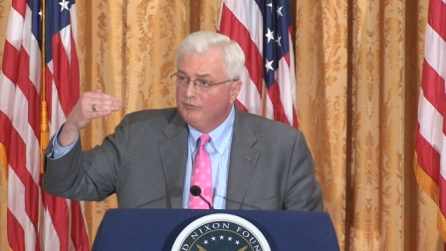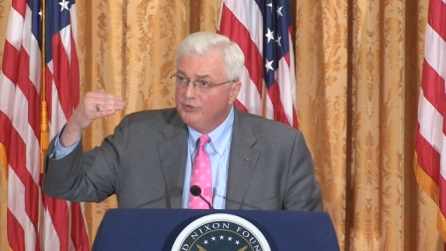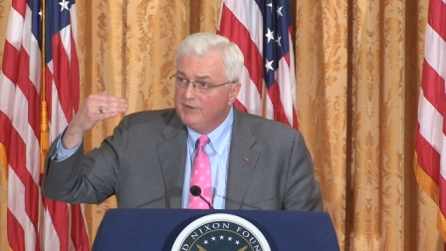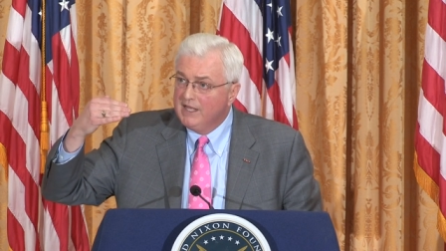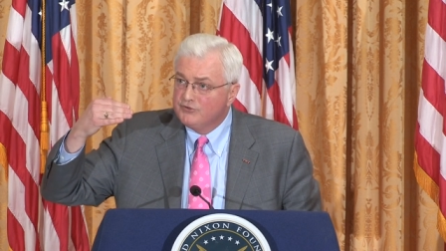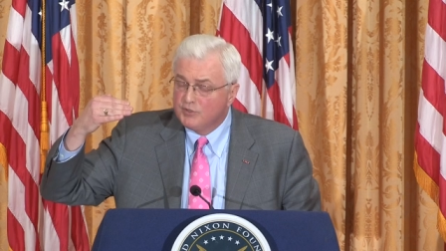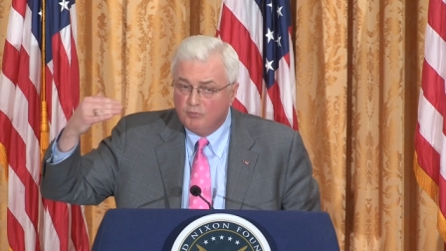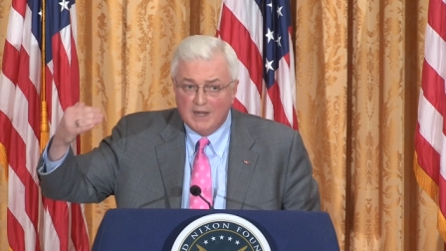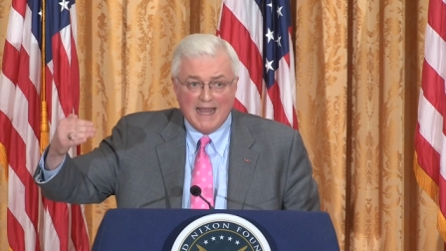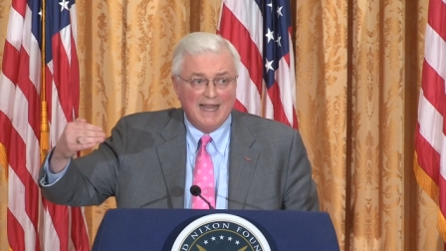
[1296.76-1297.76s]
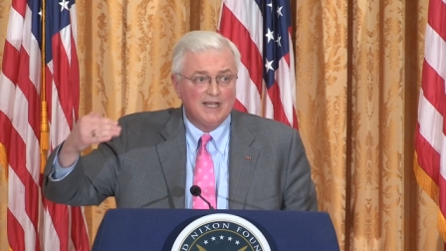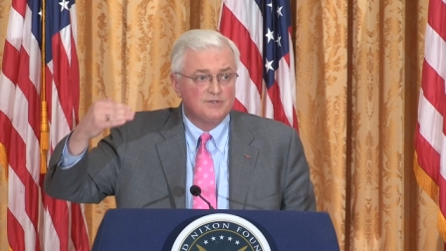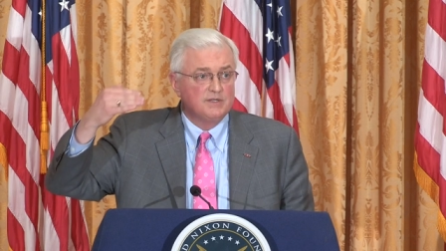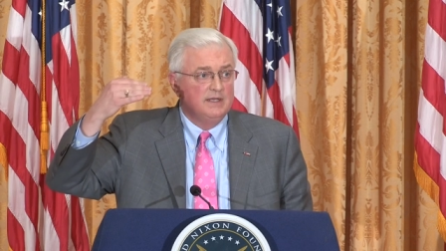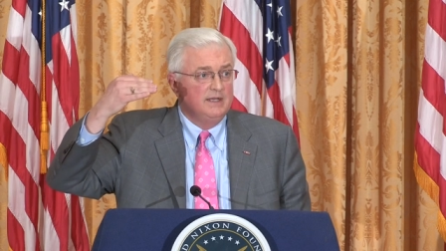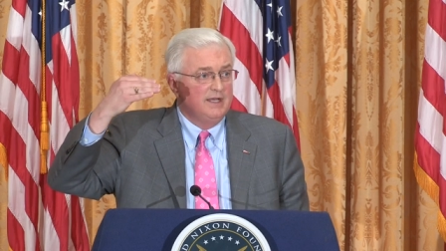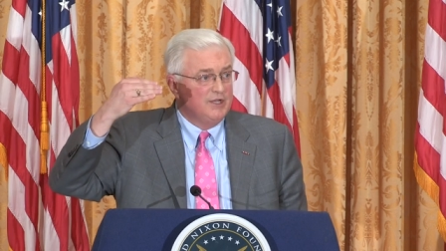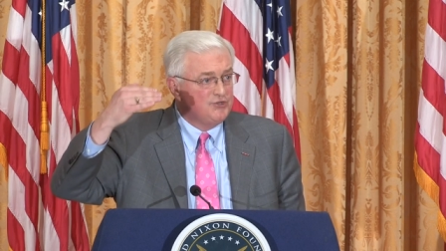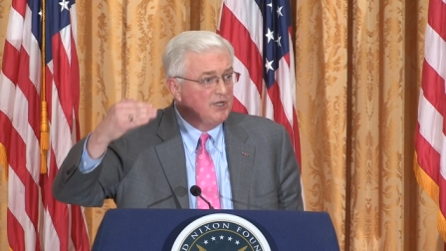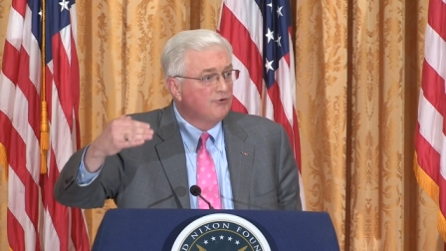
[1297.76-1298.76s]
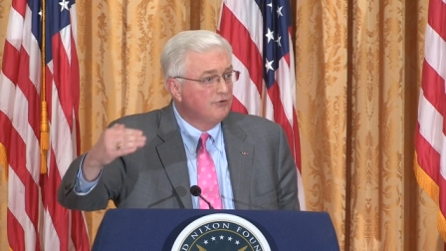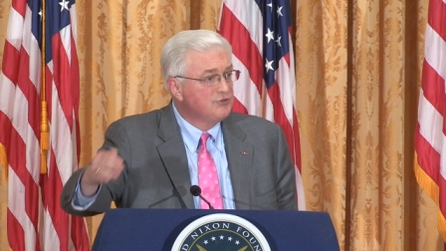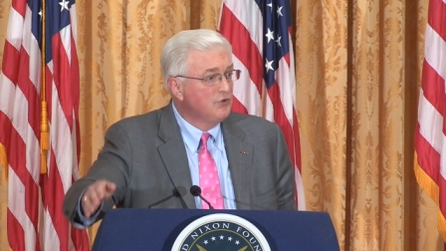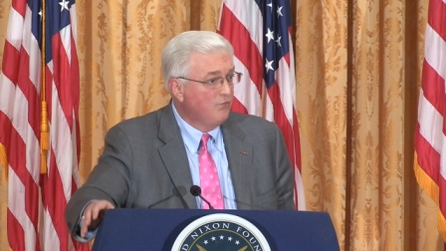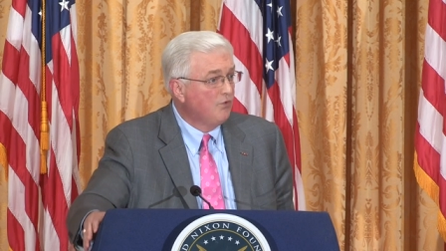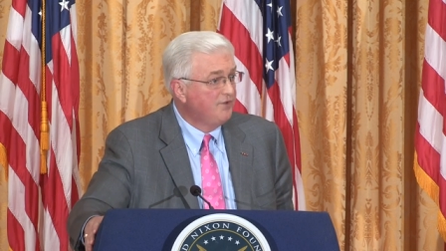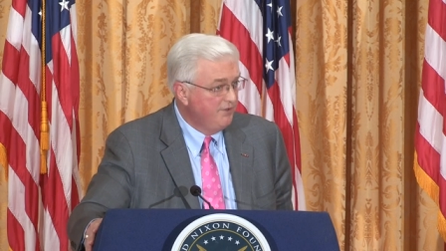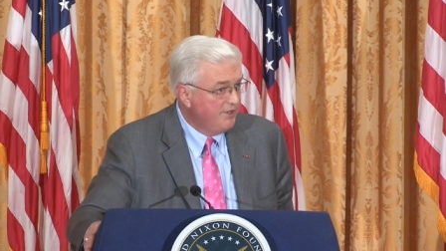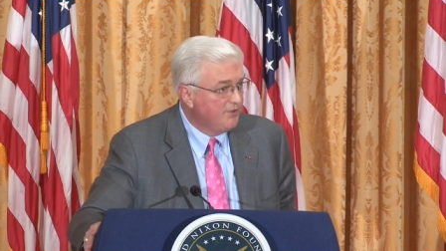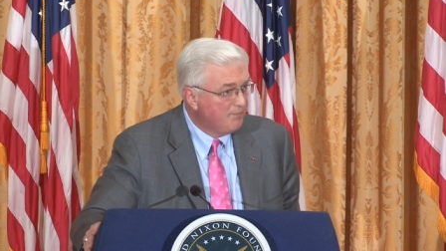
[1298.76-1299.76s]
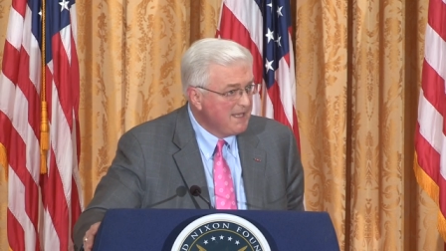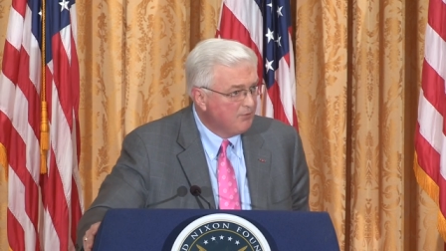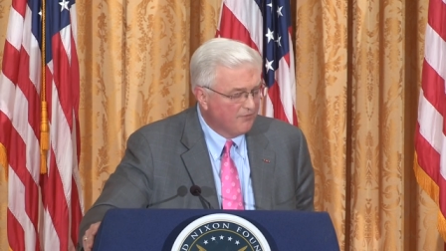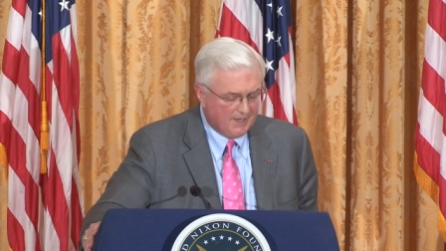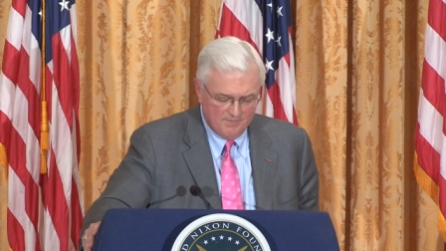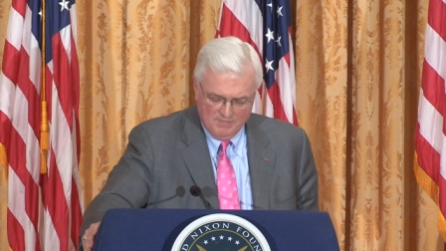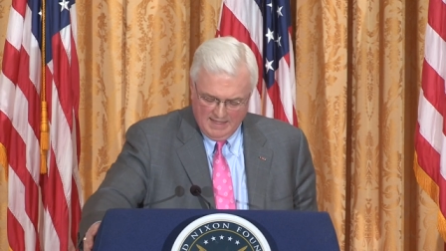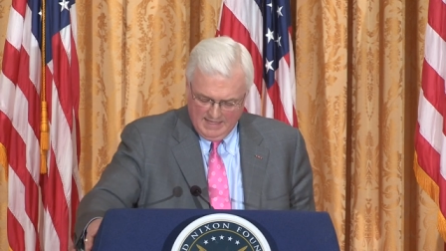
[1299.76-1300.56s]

to get supplies and shelter and so forth to, to the people there.